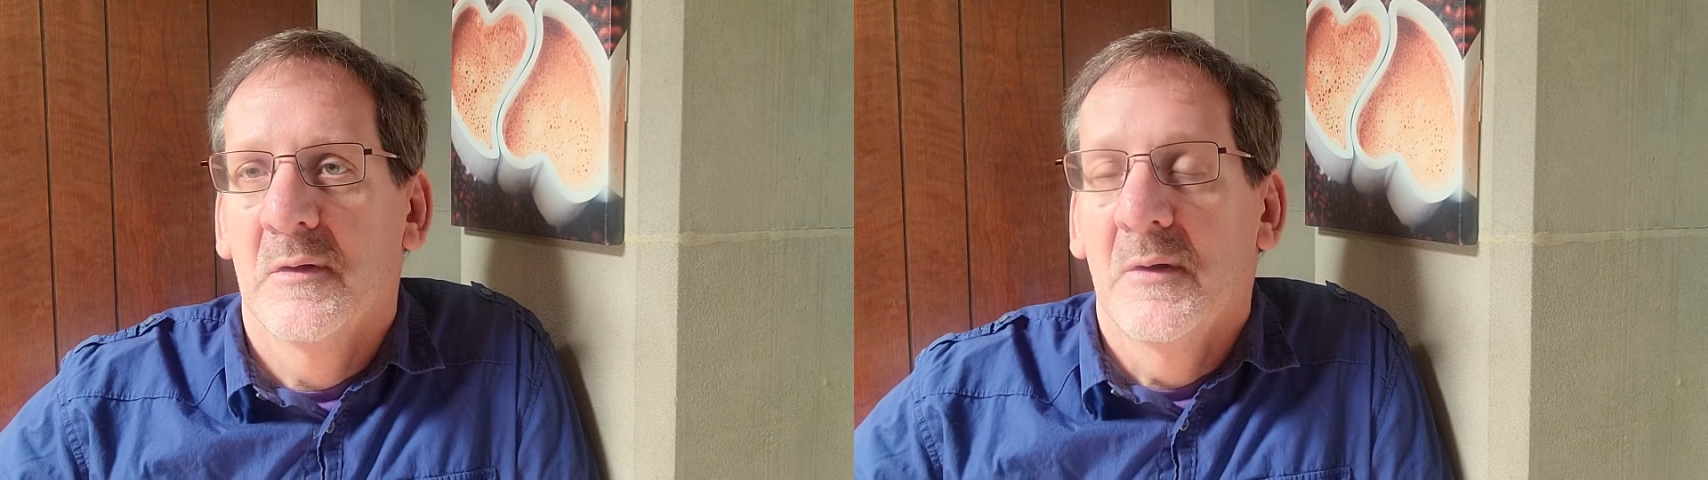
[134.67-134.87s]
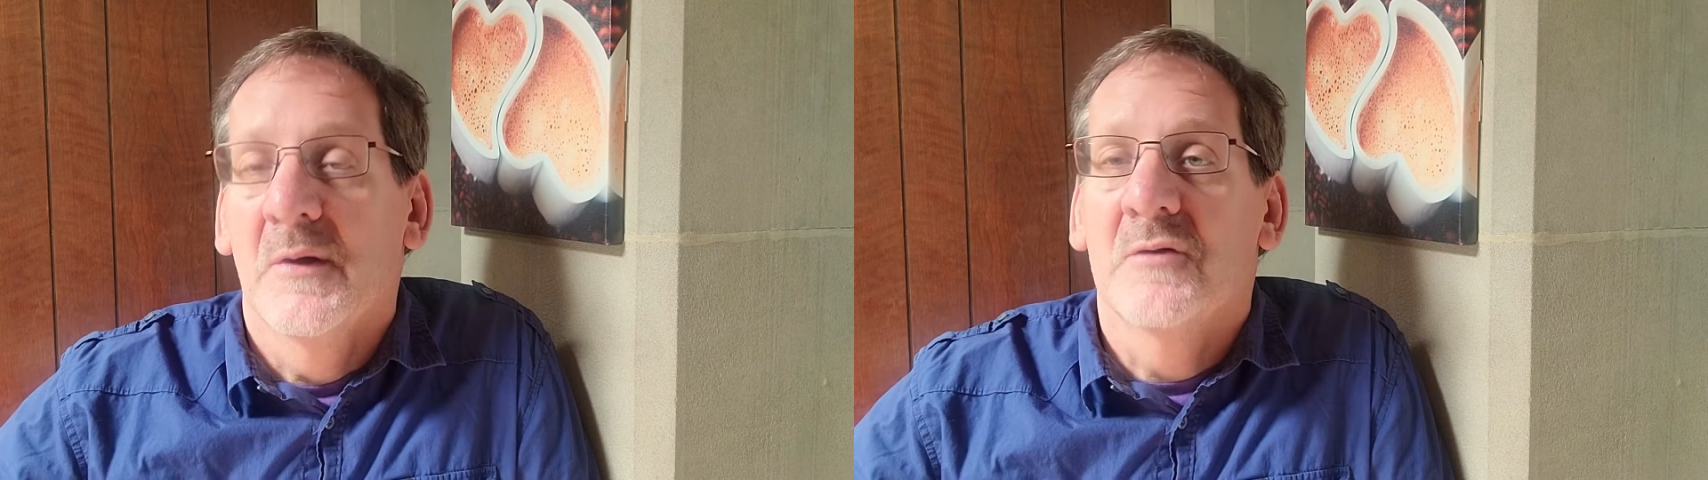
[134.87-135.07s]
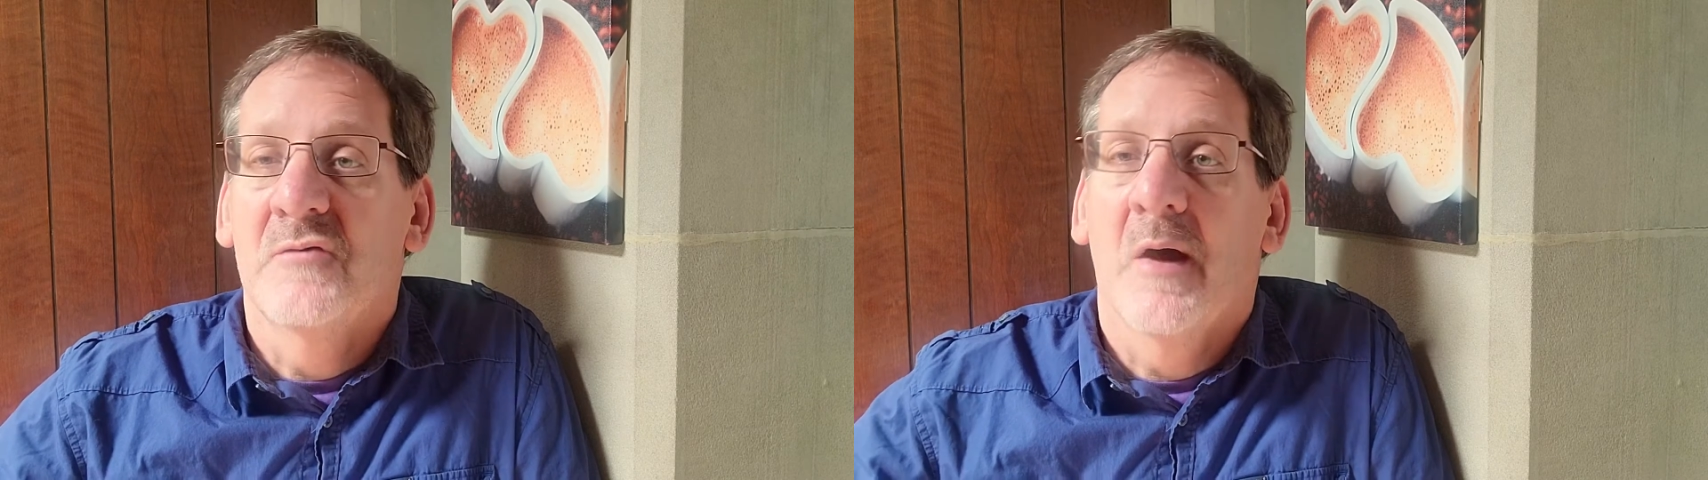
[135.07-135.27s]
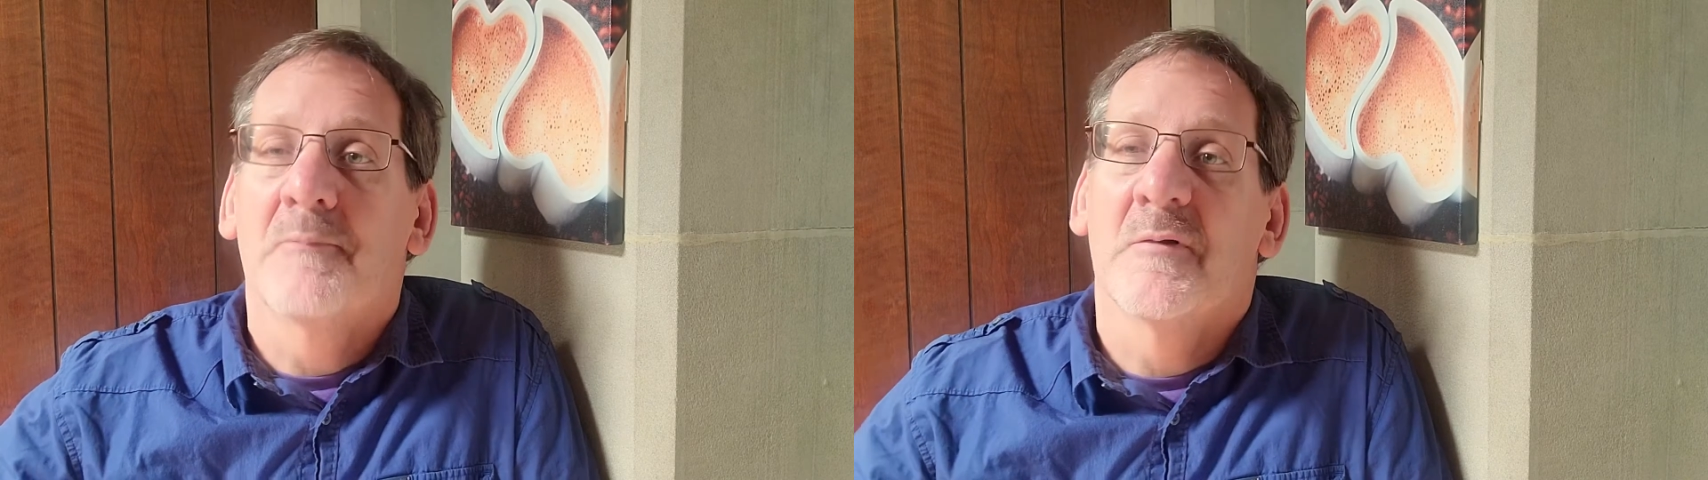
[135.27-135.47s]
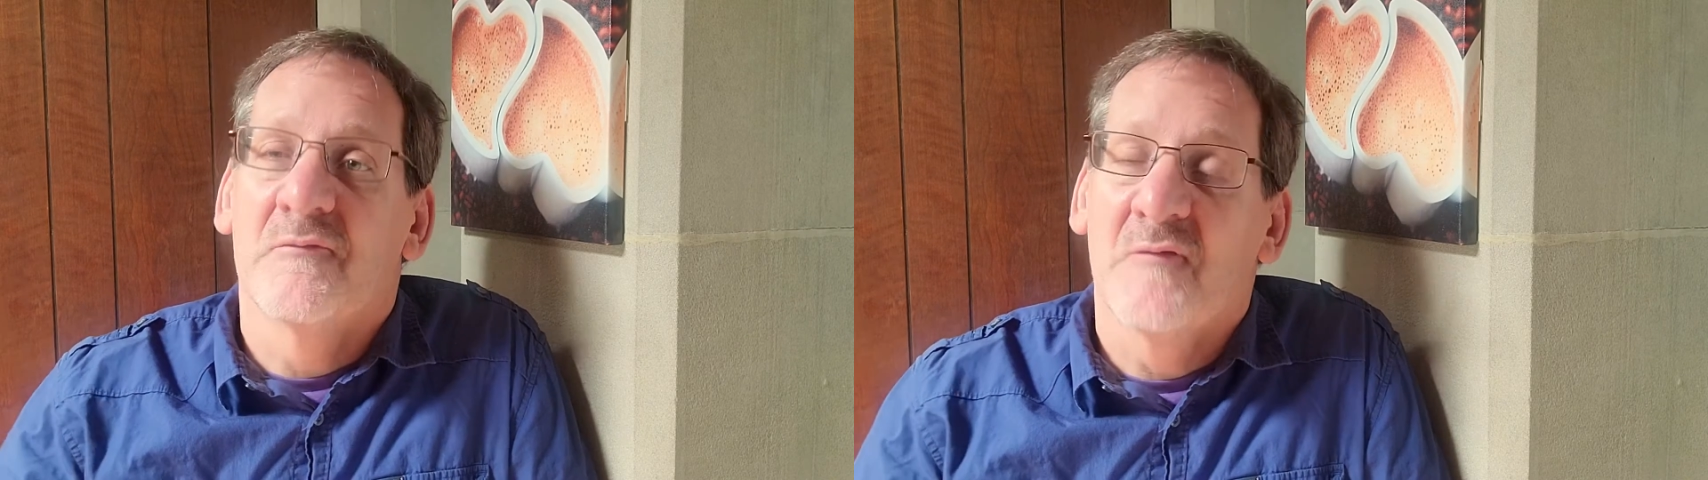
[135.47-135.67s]
In
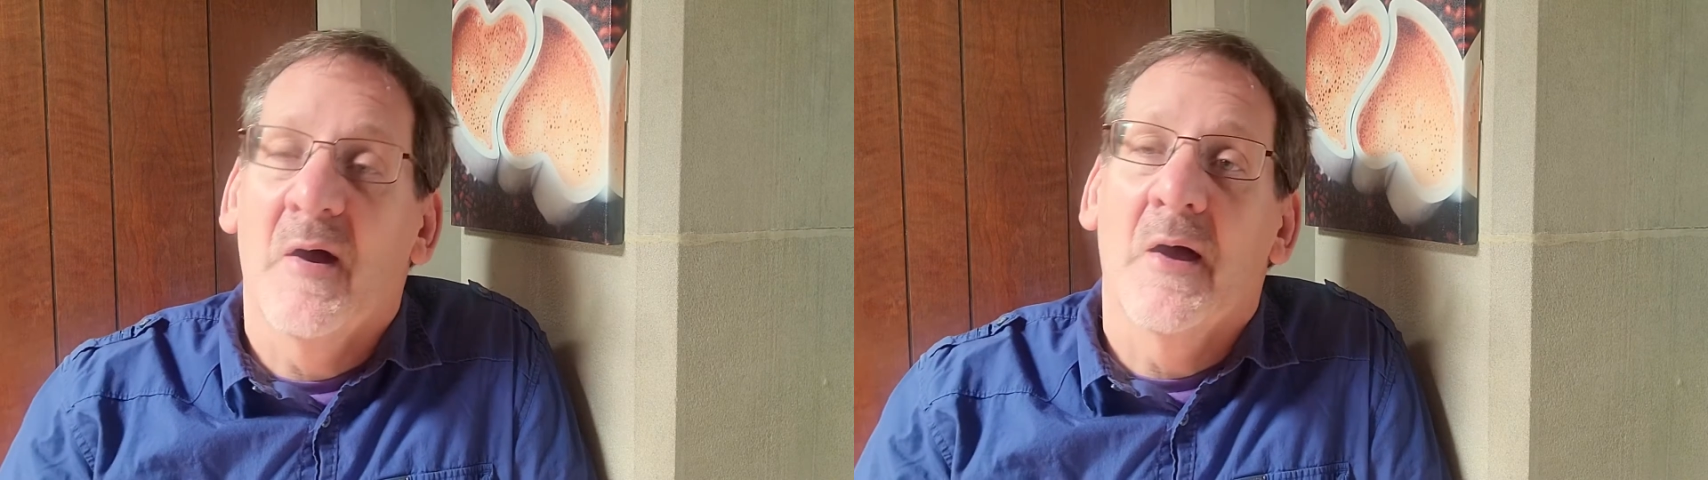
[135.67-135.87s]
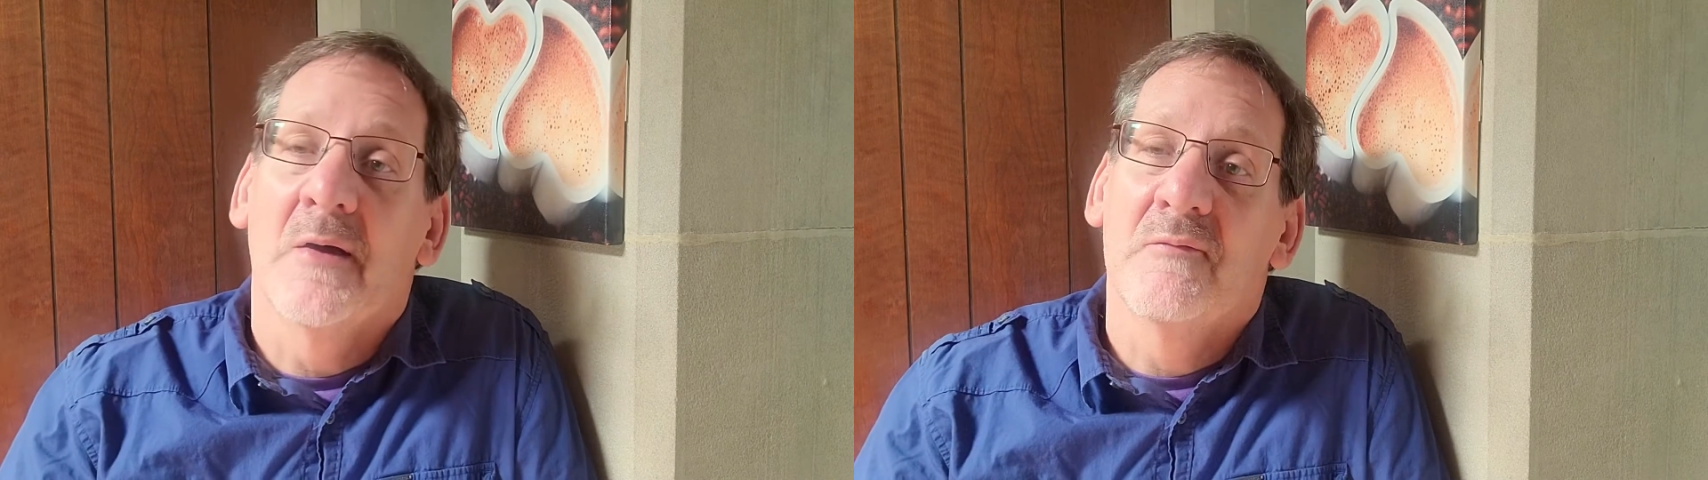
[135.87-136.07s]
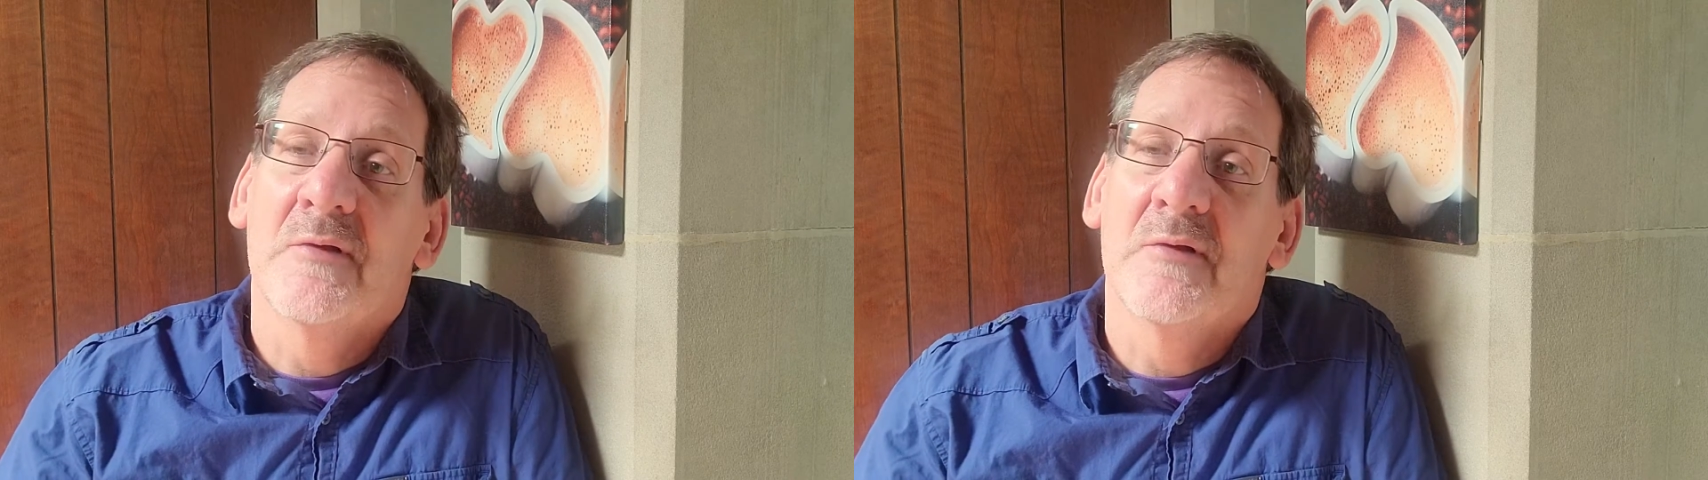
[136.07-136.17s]
chapter 5,